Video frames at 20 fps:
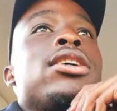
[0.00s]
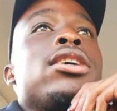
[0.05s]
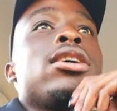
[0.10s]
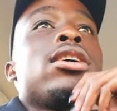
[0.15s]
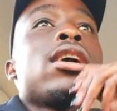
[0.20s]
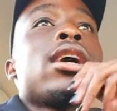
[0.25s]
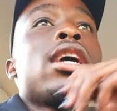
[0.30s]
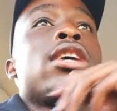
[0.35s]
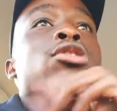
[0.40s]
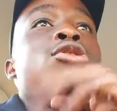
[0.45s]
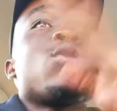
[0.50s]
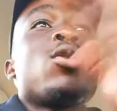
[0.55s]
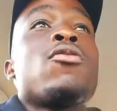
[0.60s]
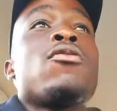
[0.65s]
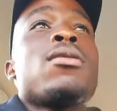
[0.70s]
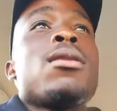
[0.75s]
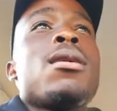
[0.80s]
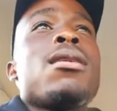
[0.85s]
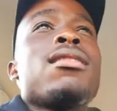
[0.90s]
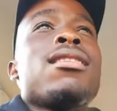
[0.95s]
Okay, I drove.
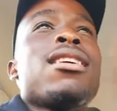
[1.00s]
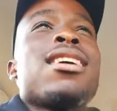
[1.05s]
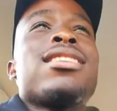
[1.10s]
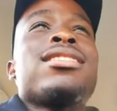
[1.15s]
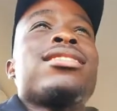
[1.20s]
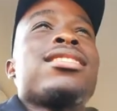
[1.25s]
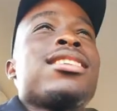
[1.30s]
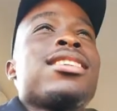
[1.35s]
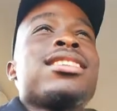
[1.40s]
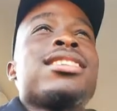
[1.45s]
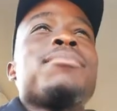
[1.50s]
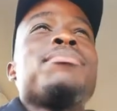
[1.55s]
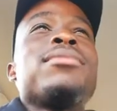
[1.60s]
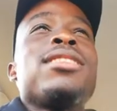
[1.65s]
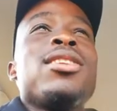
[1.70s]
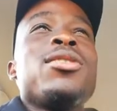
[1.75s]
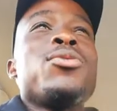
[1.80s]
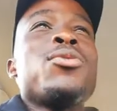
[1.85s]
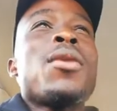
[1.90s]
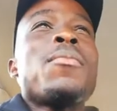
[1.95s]
Like, as I'm
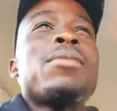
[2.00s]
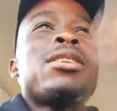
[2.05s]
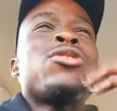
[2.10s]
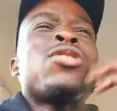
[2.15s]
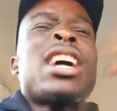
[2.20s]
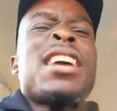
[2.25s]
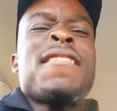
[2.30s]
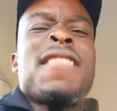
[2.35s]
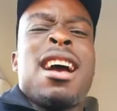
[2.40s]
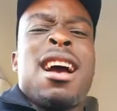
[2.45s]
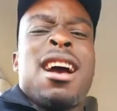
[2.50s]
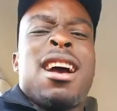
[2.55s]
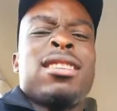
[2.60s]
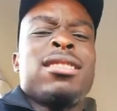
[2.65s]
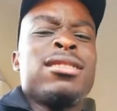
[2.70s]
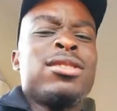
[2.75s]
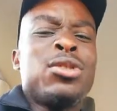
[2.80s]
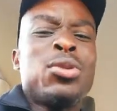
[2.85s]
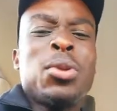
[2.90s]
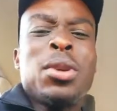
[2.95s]
telling you, I'm a driver. I
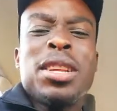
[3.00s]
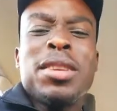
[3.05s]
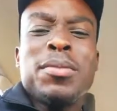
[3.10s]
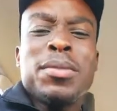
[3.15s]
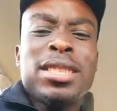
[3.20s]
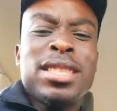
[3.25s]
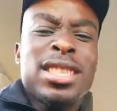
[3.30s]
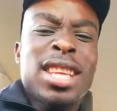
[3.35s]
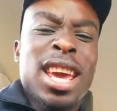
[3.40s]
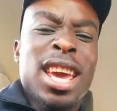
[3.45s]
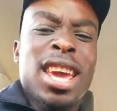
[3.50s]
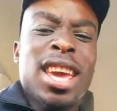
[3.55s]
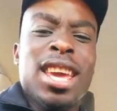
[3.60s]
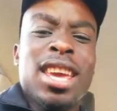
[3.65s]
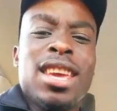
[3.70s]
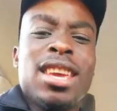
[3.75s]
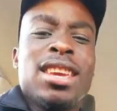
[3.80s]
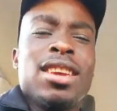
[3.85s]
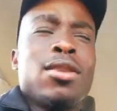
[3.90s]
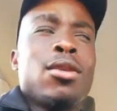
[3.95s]
didn't do any
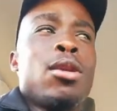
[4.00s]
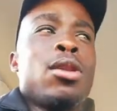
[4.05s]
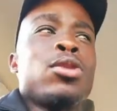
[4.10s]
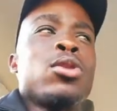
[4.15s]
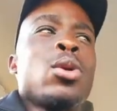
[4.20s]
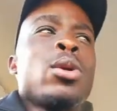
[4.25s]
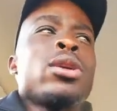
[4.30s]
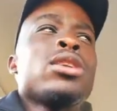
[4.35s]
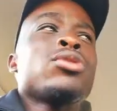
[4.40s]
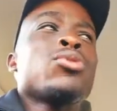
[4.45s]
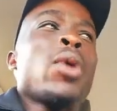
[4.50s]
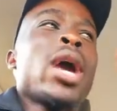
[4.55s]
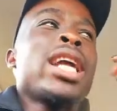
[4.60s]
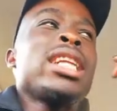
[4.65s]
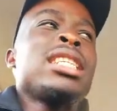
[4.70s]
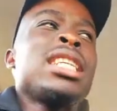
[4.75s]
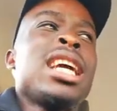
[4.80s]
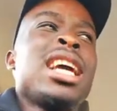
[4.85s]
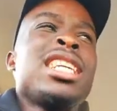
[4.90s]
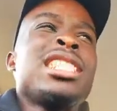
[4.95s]
mistake. Although it was
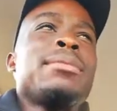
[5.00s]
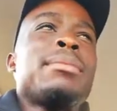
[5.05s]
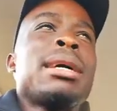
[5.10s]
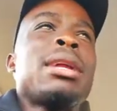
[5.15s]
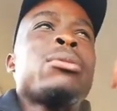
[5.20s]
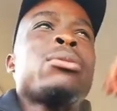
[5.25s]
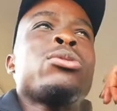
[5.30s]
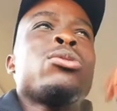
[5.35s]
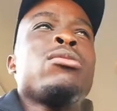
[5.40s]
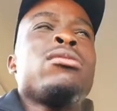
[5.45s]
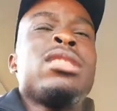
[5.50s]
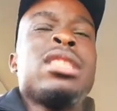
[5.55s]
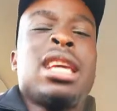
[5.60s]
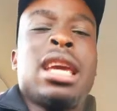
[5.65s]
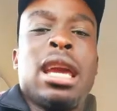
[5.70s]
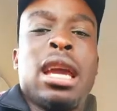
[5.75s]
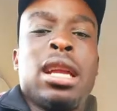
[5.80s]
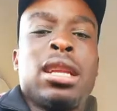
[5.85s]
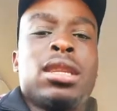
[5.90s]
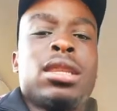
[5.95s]
quite tense, but I was not
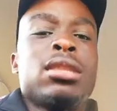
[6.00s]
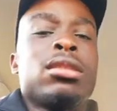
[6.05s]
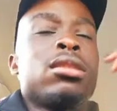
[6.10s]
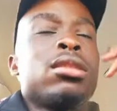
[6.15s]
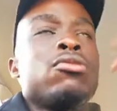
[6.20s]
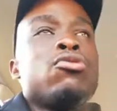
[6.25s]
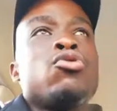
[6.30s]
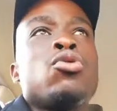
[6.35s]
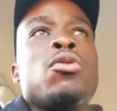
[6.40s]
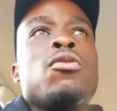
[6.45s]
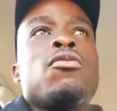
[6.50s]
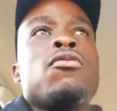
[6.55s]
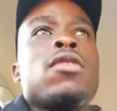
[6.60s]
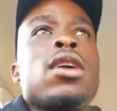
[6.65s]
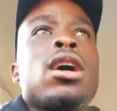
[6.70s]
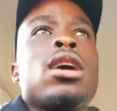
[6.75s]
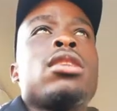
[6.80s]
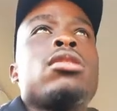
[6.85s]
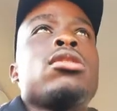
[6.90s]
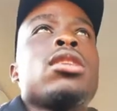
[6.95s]
scared. I drove
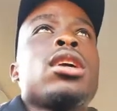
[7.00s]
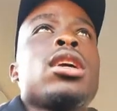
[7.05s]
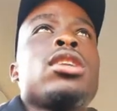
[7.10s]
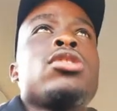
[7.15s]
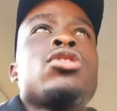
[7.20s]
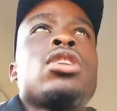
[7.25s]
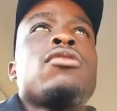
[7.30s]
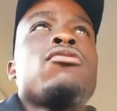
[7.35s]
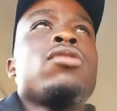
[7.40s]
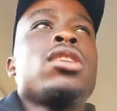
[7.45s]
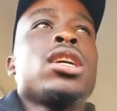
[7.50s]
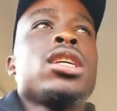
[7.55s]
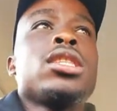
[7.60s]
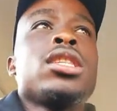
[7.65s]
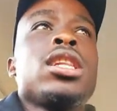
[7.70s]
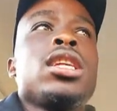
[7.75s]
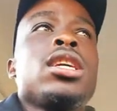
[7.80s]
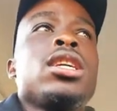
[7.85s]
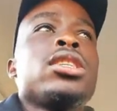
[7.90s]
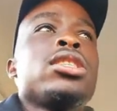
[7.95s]
far. Okay, drive
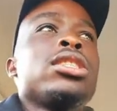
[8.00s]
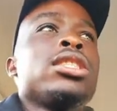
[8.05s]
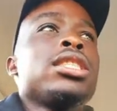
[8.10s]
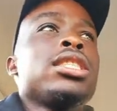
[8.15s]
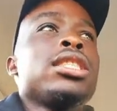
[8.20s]
nicely.